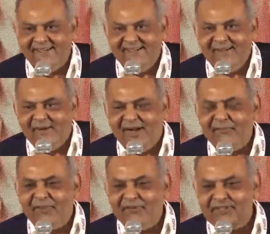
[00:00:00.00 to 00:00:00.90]
You know, and
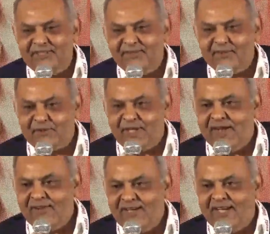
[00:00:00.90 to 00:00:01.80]
previously we used to have
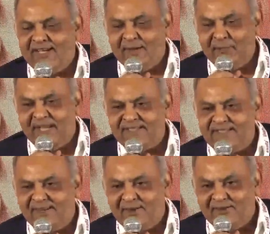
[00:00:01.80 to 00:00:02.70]
like an ambassador
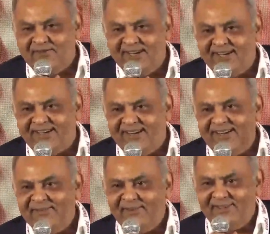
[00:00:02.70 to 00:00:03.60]
or a Fiat running
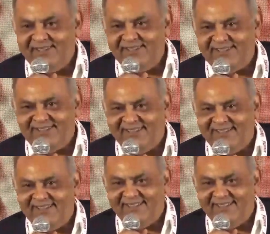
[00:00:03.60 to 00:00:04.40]
for years, and